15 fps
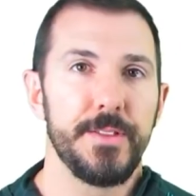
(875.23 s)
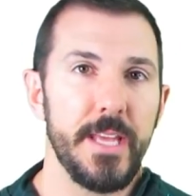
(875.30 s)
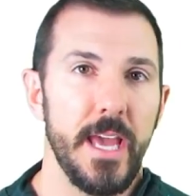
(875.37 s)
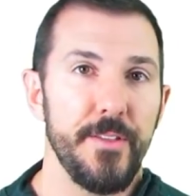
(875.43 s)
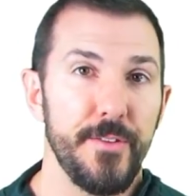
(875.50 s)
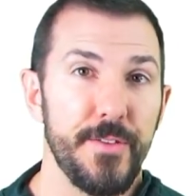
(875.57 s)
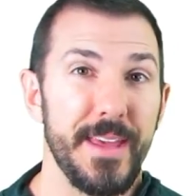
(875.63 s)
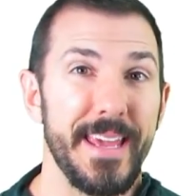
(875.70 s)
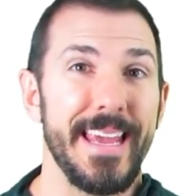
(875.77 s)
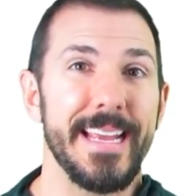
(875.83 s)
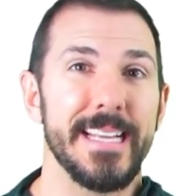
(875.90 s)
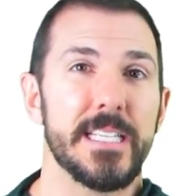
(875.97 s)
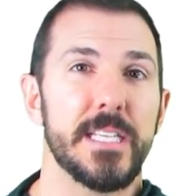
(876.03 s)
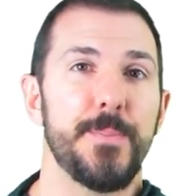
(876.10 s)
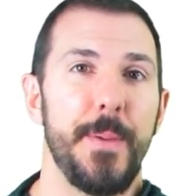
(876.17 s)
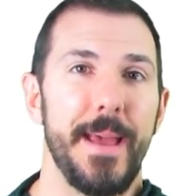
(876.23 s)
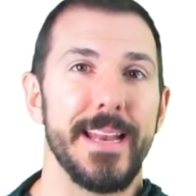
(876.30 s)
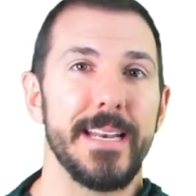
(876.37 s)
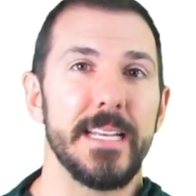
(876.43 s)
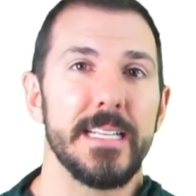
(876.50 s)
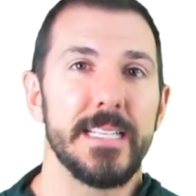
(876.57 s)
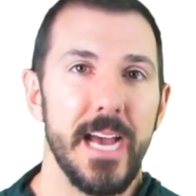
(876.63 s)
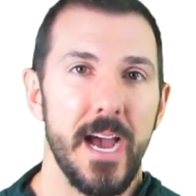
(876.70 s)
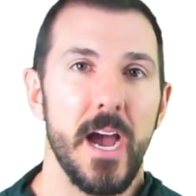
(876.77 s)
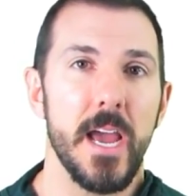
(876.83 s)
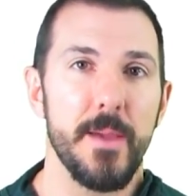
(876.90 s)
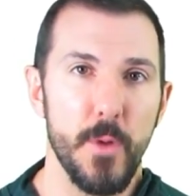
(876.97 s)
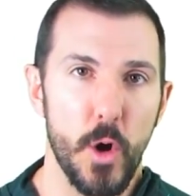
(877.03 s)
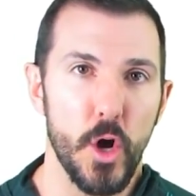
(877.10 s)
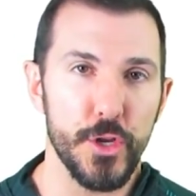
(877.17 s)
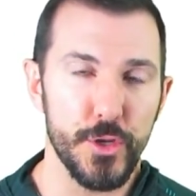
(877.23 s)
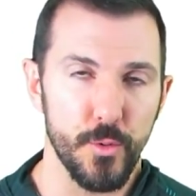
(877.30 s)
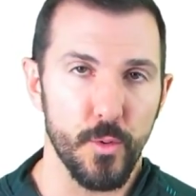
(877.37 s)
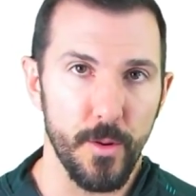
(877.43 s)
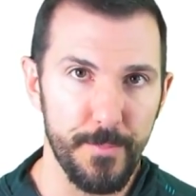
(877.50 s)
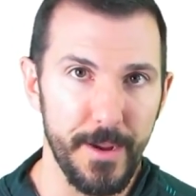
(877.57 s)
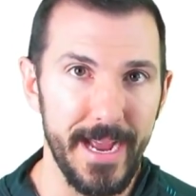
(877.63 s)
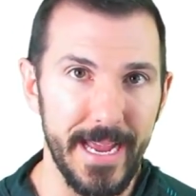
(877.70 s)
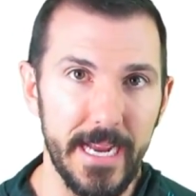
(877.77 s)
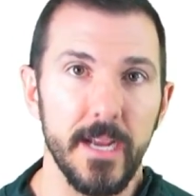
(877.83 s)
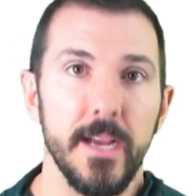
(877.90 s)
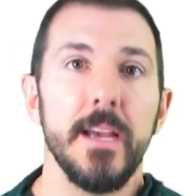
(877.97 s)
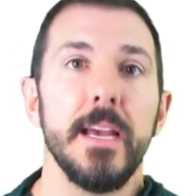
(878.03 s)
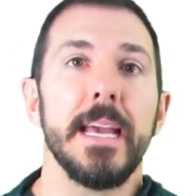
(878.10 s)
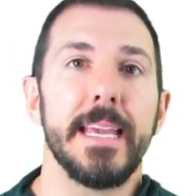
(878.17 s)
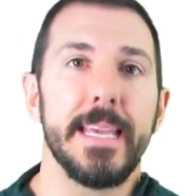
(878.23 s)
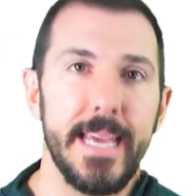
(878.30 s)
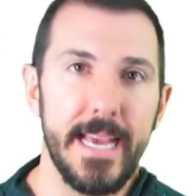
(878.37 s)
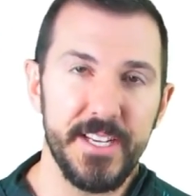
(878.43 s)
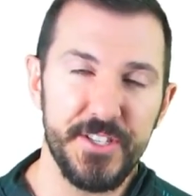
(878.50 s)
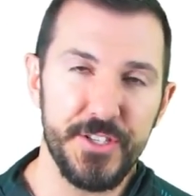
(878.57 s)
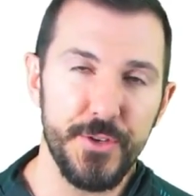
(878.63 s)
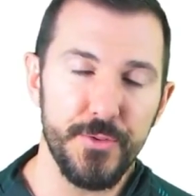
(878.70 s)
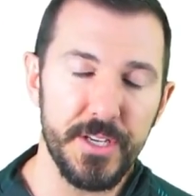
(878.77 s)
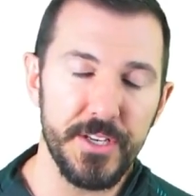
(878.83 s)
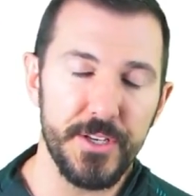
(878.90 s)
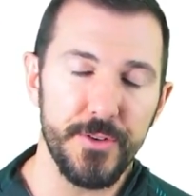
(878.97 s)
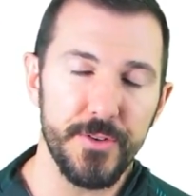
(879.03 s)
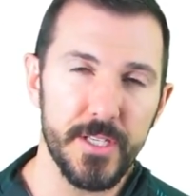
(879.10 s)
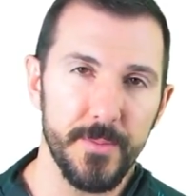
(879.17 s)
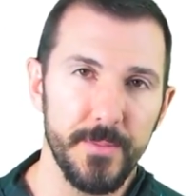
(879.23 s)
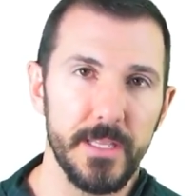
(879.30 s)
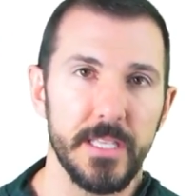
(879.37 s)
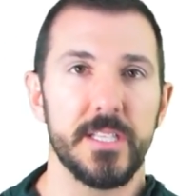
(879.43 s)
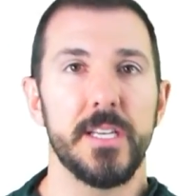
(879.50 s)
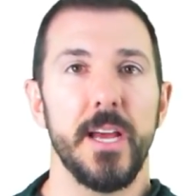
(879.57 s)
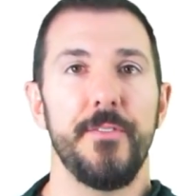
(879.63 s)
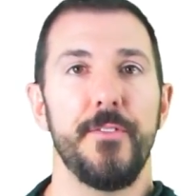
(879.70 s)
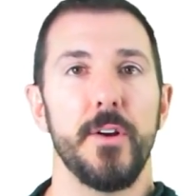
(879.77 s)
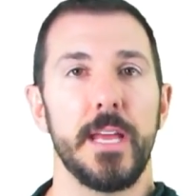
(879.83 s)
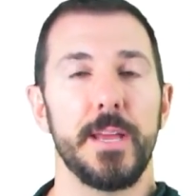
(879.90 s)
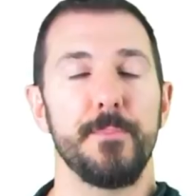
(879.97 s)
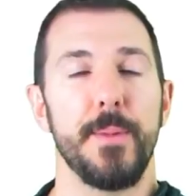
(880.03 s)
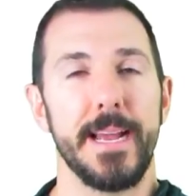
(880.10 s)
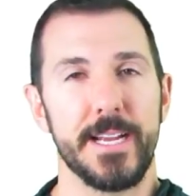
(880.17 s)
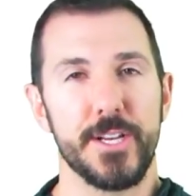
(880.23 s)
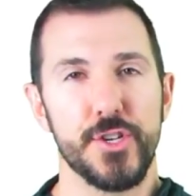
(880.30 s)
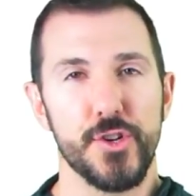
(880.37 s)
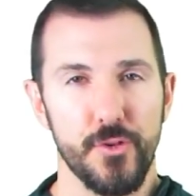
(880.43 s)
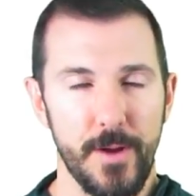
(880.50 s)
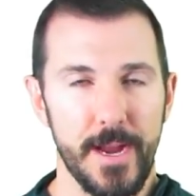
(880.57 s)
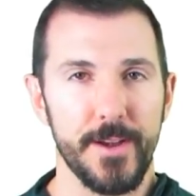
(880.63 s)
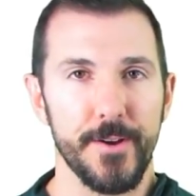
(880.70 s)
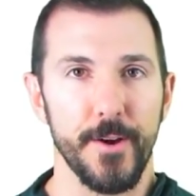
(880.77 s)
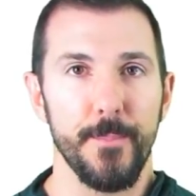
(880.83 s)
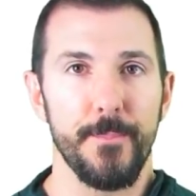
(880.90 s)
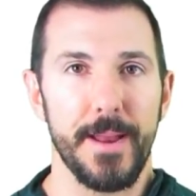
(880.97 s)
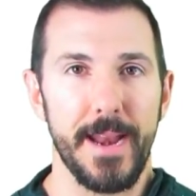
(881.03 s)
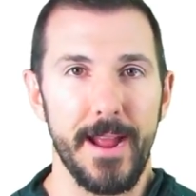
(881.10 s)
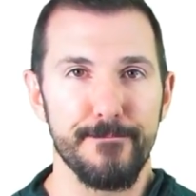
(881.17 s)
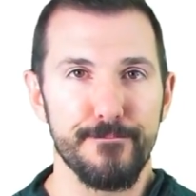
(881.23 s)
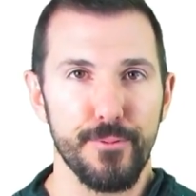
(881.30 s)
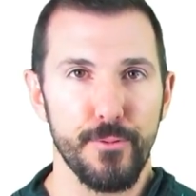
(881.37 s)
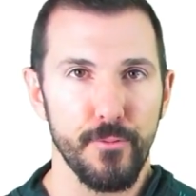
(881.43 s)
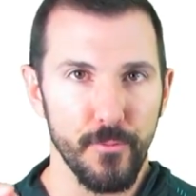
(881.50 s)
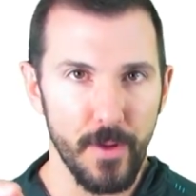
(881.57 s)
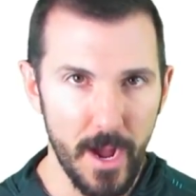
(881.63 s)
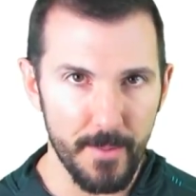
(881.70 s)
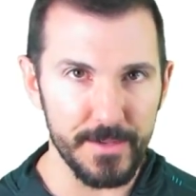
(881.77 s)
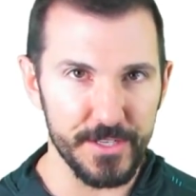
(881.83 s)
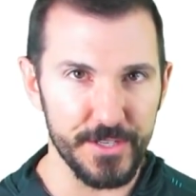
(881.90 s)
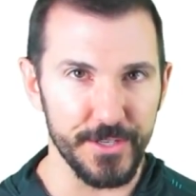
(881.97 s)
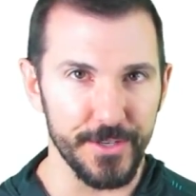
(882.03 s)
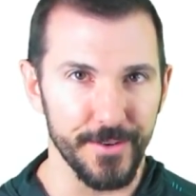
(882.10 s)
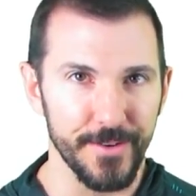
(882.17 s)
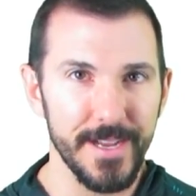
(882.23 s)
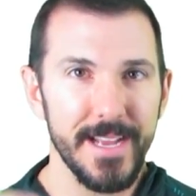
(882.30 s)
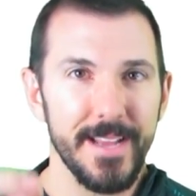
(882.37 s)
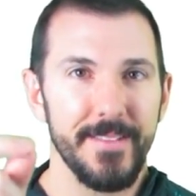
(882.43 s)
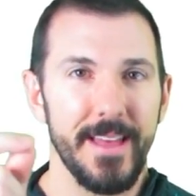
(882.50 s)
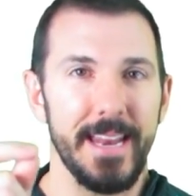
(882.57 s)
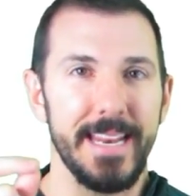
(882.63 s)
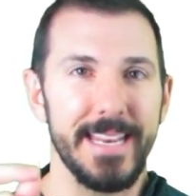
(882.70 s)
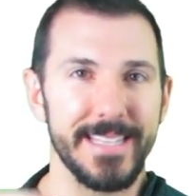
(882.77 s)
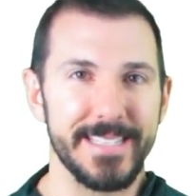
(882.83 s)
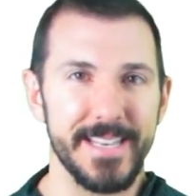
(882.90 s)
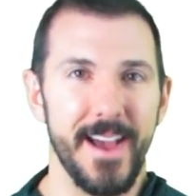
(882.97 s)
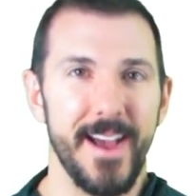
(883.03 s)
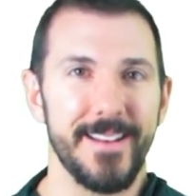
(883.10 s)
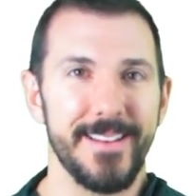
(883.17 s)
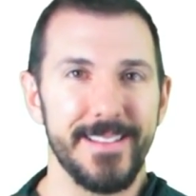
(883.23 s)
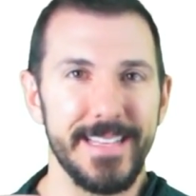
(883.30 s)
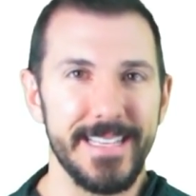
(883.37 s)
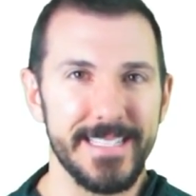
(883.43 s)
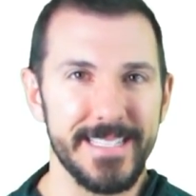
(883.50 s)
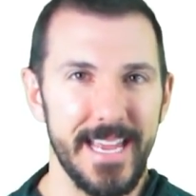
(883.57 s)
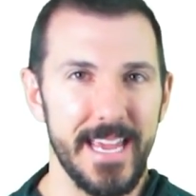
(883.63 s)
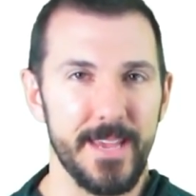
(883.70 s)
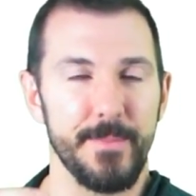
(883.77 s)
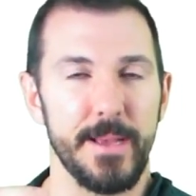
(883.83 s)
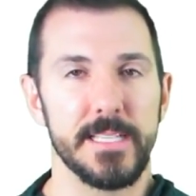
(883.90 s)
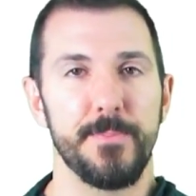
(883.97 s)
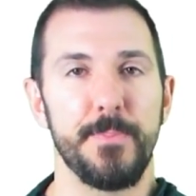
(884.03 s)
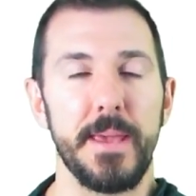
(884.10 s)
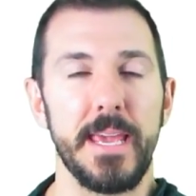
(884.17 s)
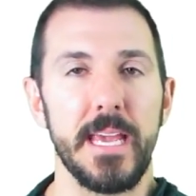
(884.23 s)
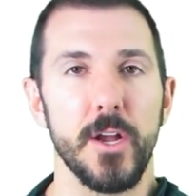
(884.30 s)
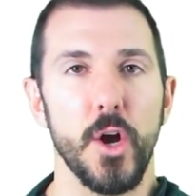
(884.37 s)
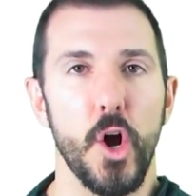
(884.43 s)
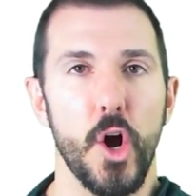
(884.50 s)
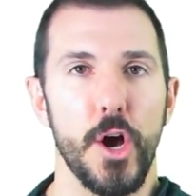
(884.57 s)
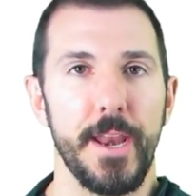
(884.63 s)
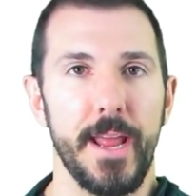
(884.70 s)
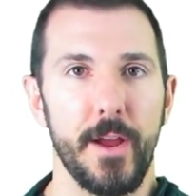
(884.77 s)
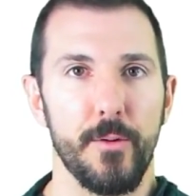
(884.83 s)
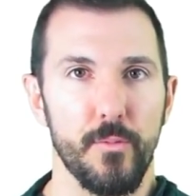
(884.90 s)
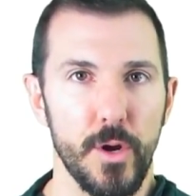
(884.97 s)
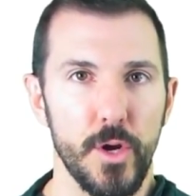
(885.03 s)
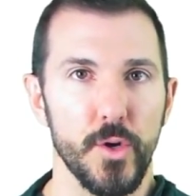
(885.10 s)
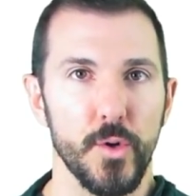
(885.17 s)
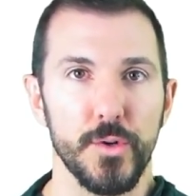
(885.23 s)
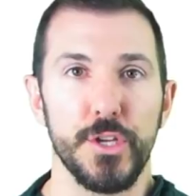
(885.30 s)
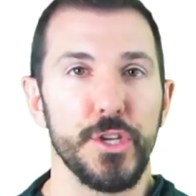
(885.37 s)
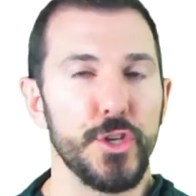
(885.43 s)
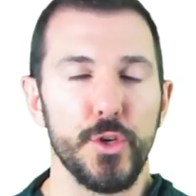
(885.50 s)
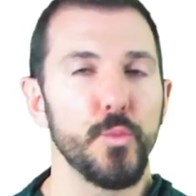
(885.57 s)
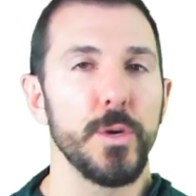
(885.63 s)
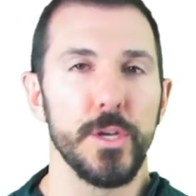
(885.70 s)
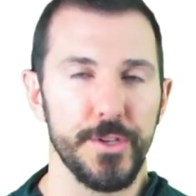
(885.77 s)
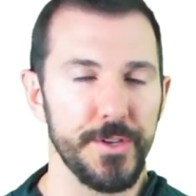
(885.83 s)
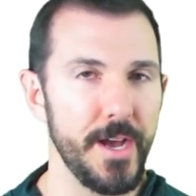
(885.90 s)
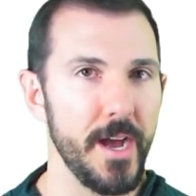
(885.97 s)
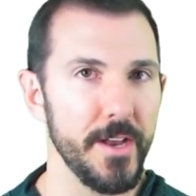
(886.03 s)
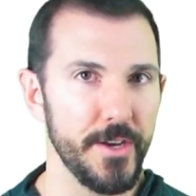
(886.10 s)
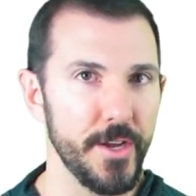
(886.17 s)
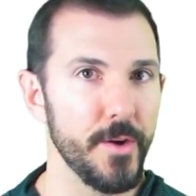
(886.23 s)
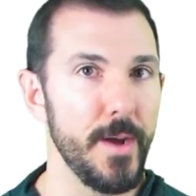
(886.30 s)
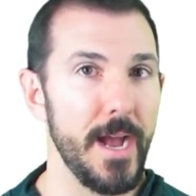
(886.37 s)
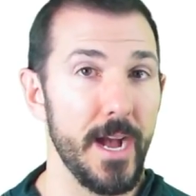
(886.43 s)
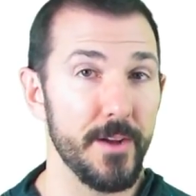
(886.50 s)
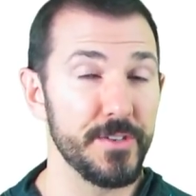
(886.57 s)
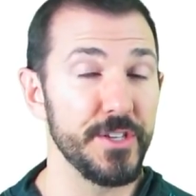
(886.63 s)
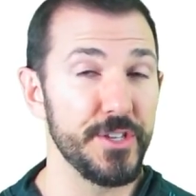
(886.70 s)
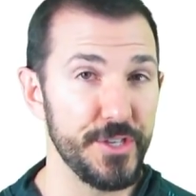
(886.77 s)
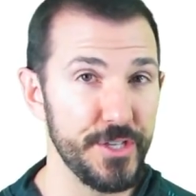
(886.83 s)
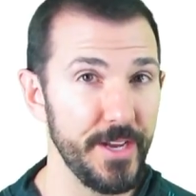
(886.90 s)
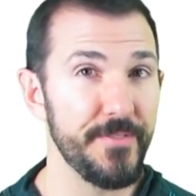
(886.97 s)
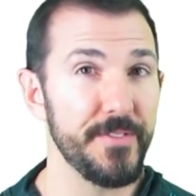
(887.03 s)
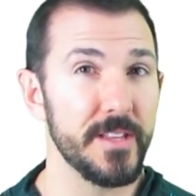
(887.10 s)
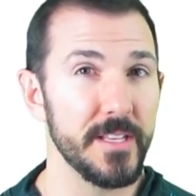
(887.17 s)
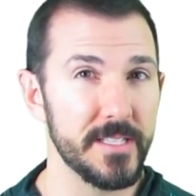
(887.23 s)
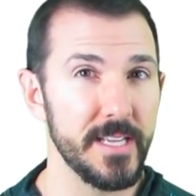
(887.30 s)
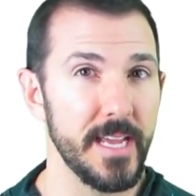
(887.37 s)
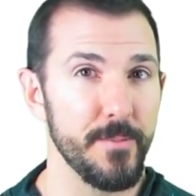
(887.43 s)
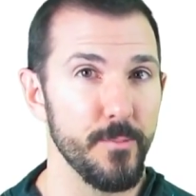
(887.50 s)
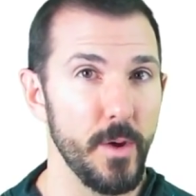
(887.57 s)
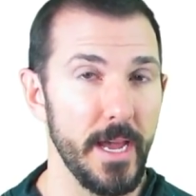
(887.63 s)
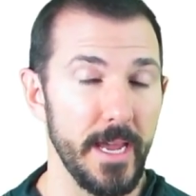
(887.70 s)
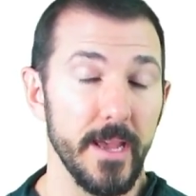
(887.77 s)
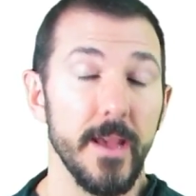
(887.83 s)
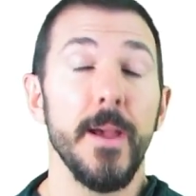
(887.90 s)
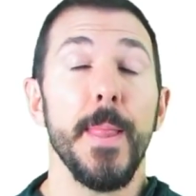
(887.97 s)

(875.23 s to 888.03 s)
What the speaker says: The other thing is spend time on your bike. Yes, you can do some of this stuff on a bike trainer, but I promise you that it is not the same as being on a road. You will not know how to shift the same way.